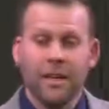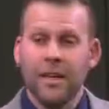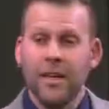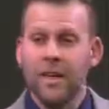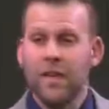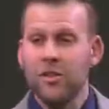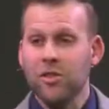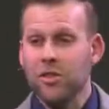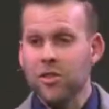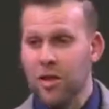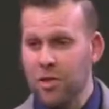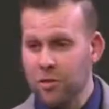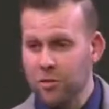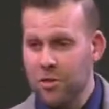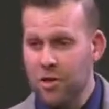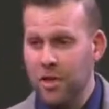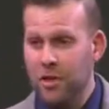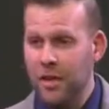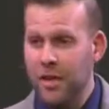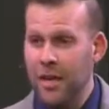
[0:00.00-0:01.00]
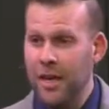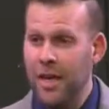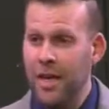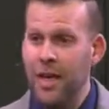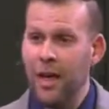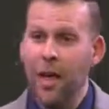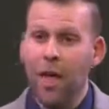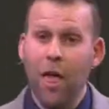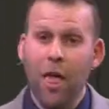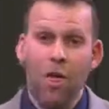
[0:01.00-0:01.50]
is
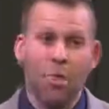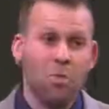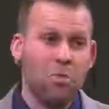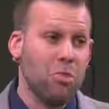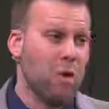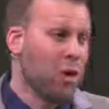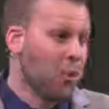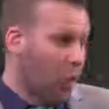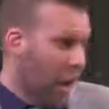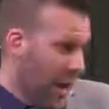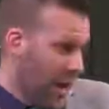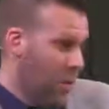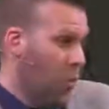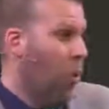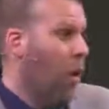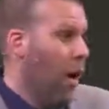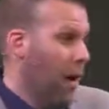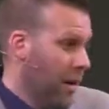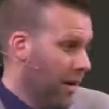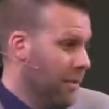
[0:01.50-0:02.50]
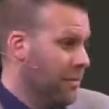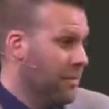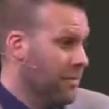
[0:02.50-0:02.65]
usually the right one.